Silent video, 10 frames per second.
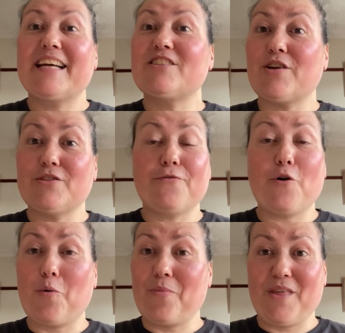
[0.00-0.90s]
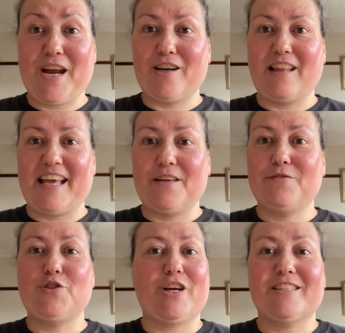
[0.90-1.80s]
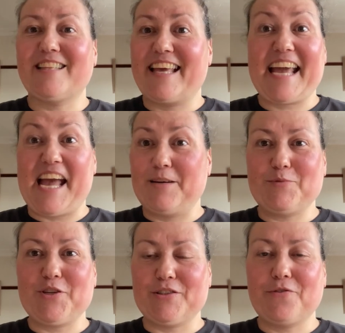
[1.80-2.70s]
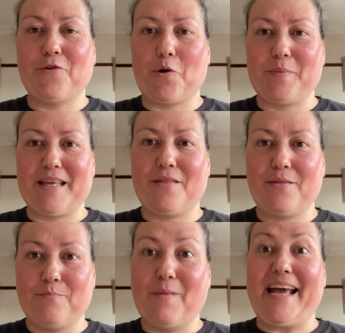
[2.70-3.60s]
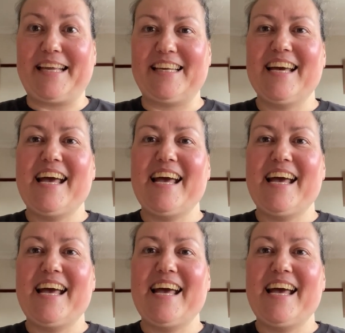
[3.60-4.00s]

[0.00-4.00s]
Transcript: transform their lives just like I am transforming mine.